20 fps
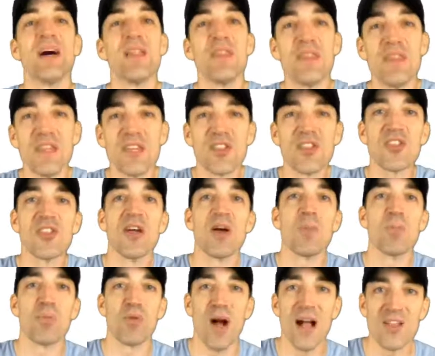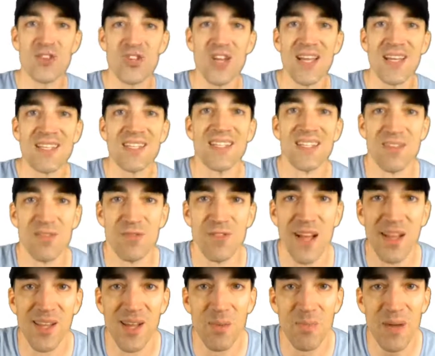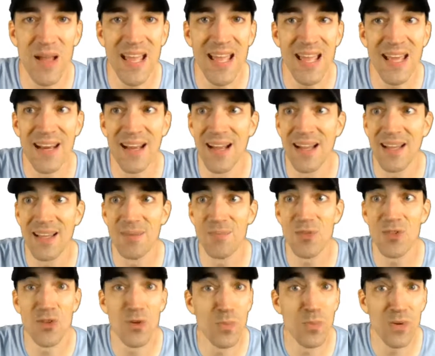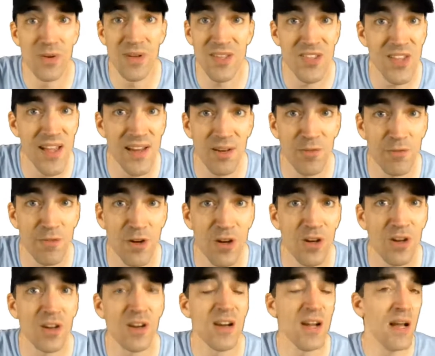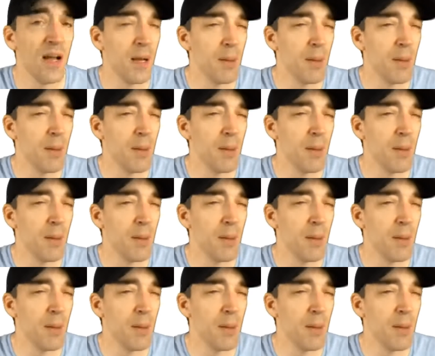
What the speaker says: this project develop, and I am super excited for her,